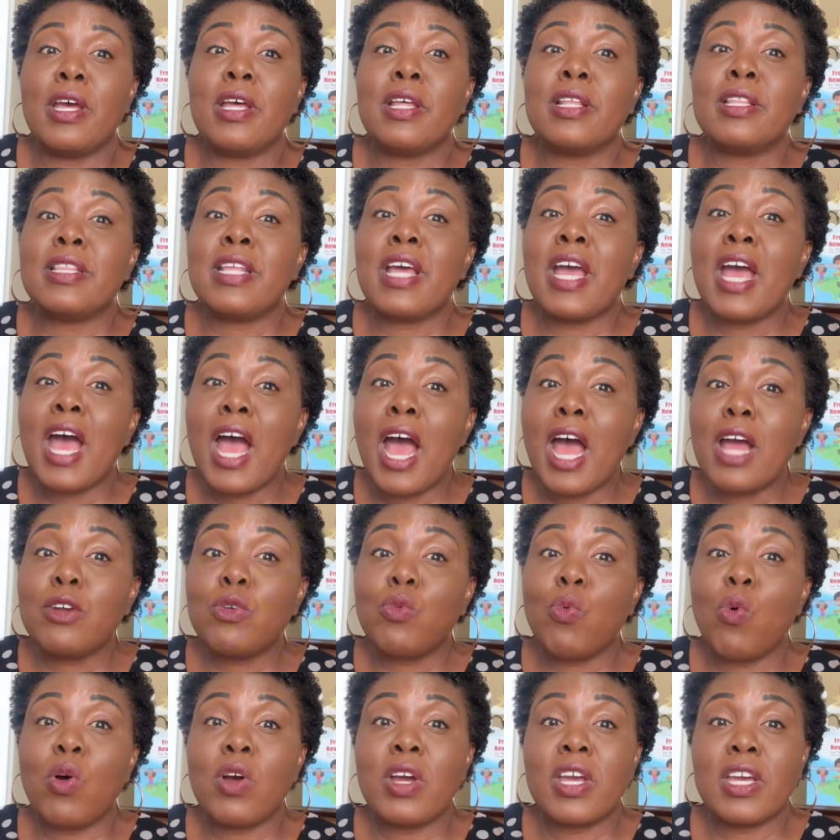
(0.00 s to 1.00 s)
The hard
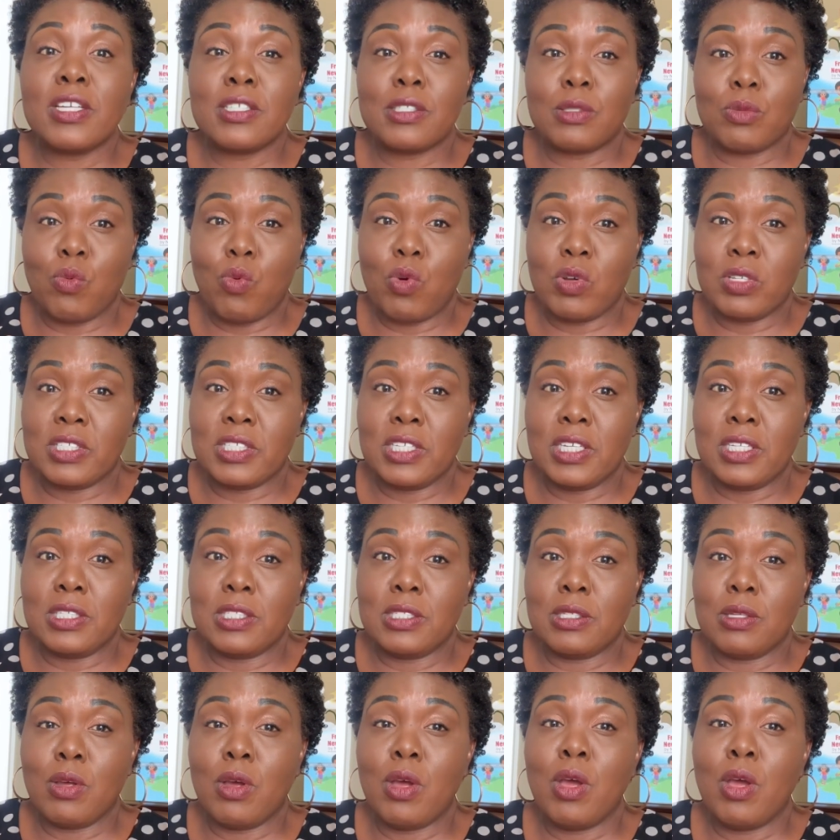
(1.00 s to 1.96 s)
work is worth it.